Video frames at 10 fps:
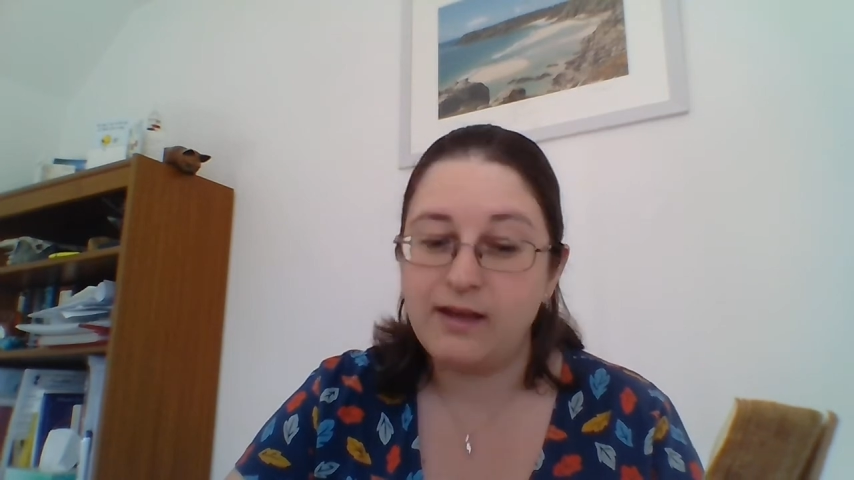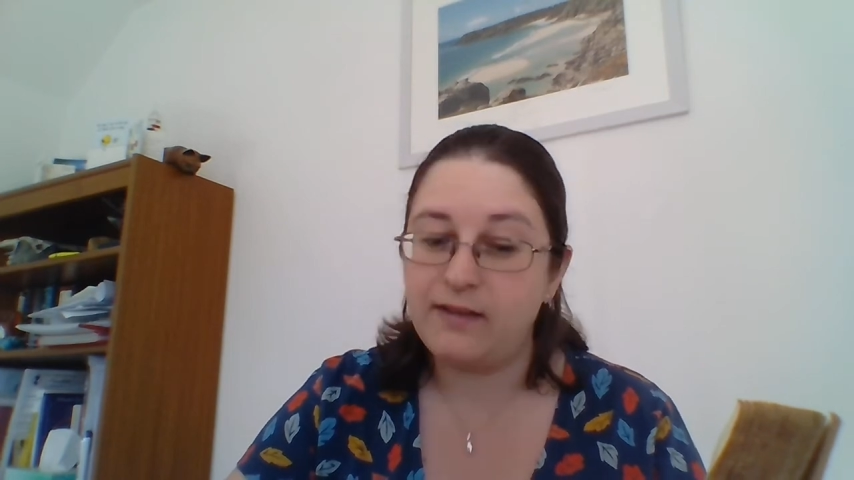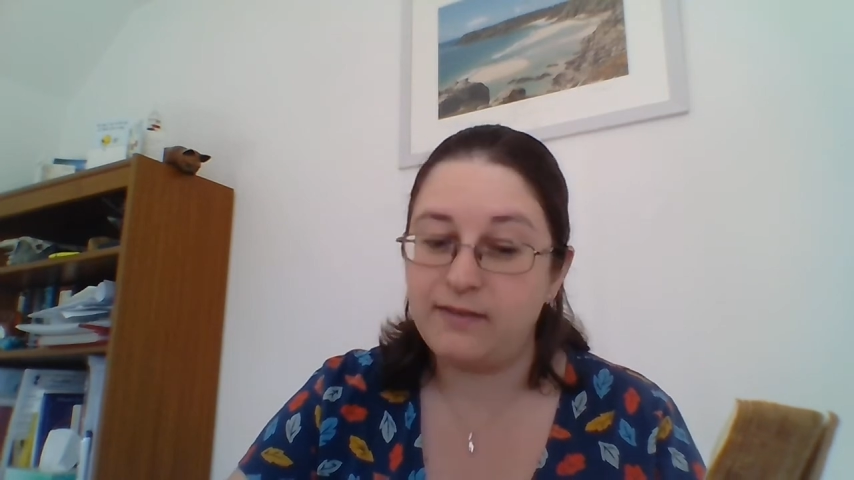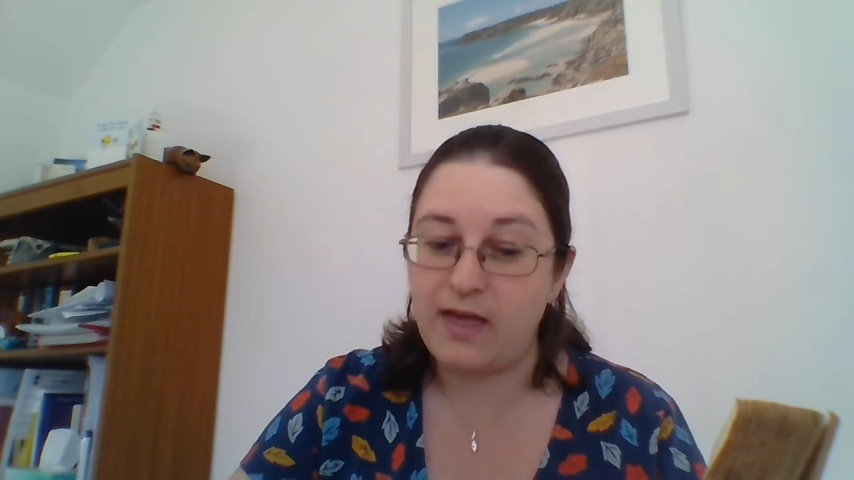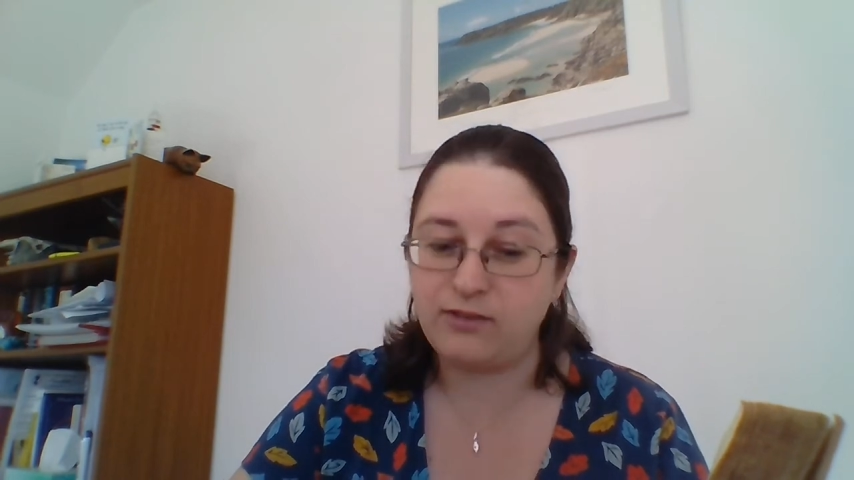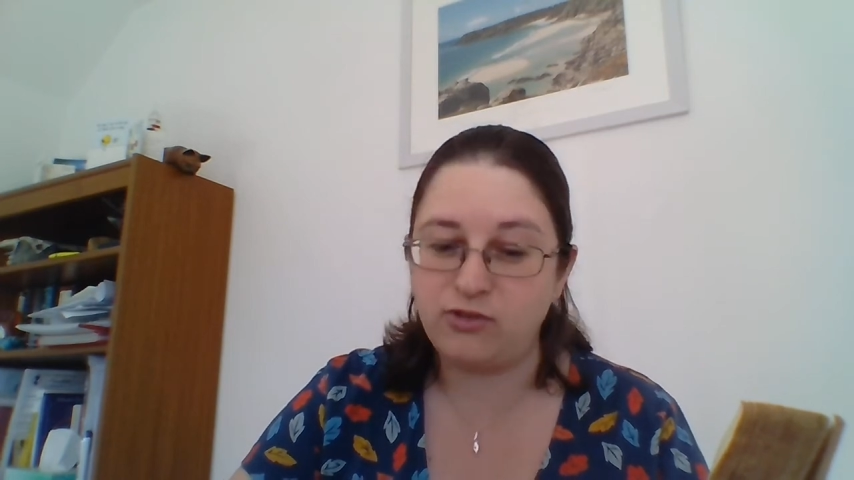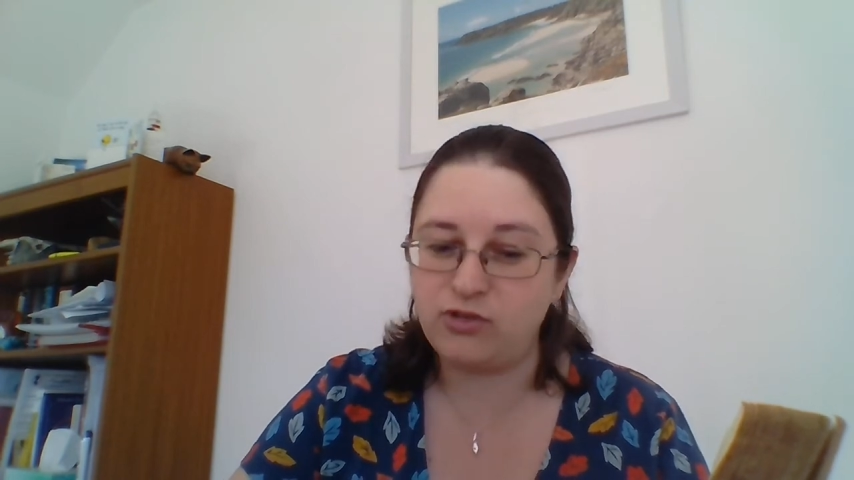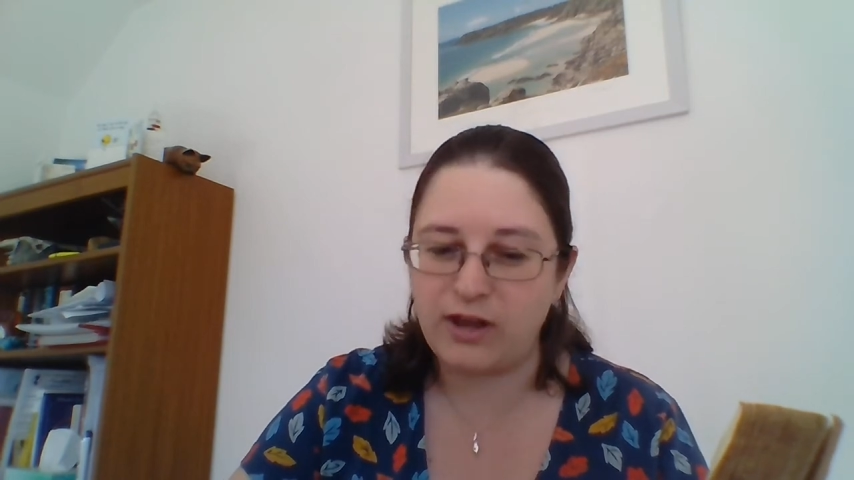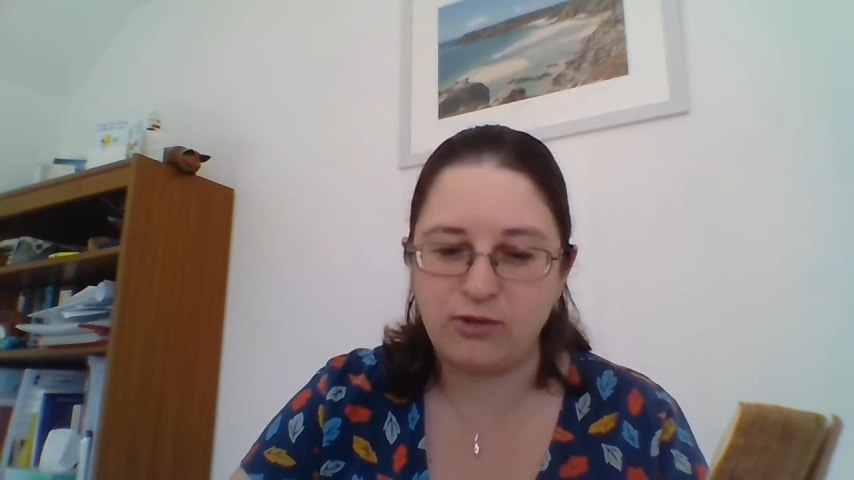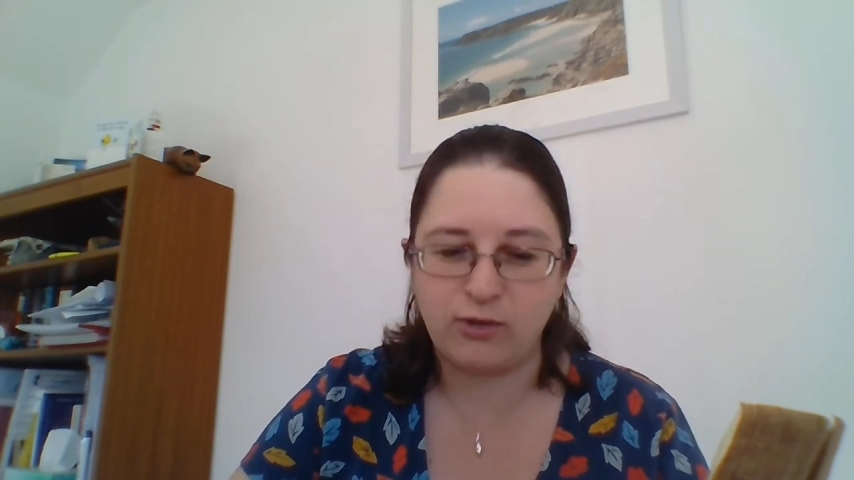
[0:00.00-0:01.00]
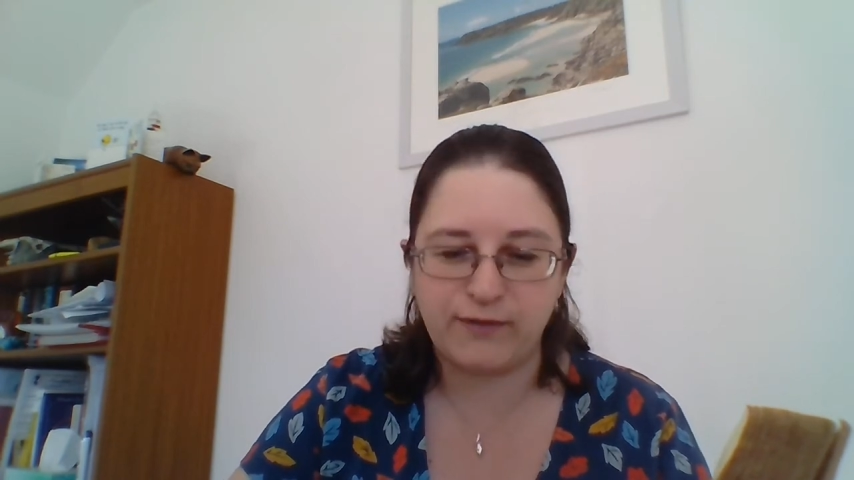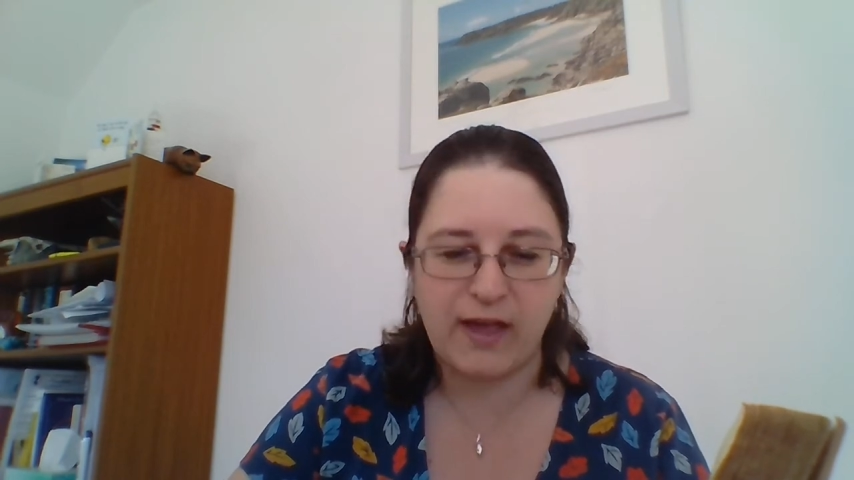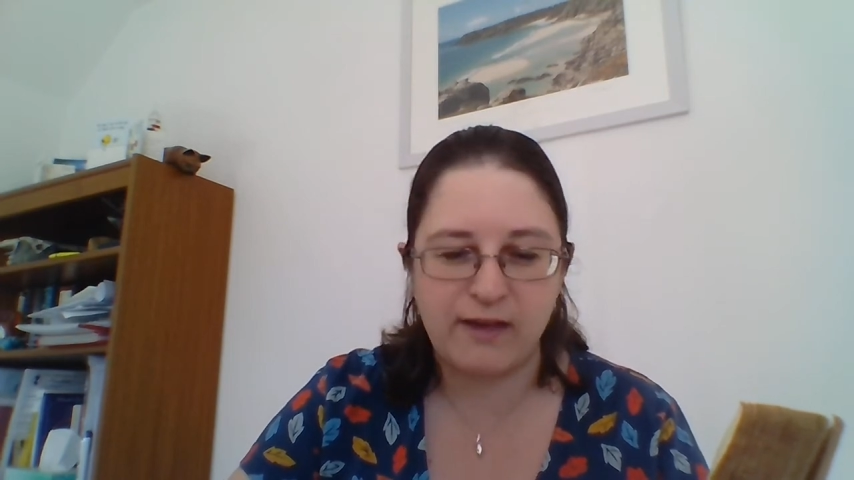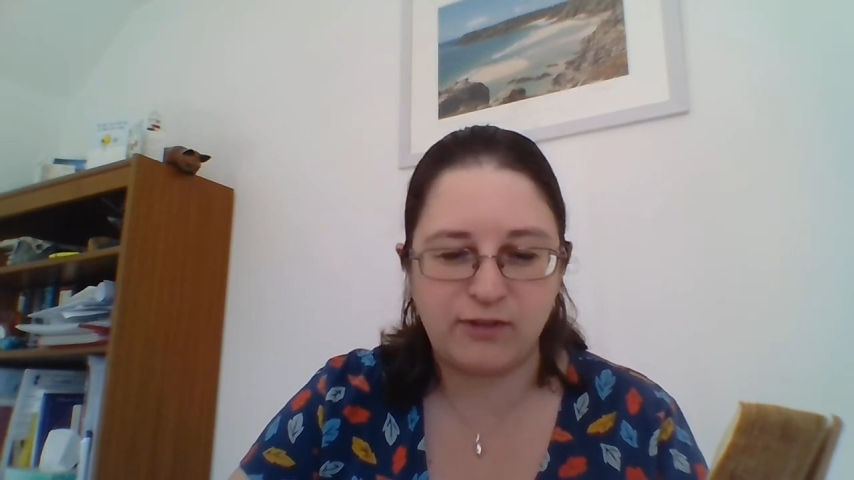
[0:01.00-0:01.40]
Then should I not for ever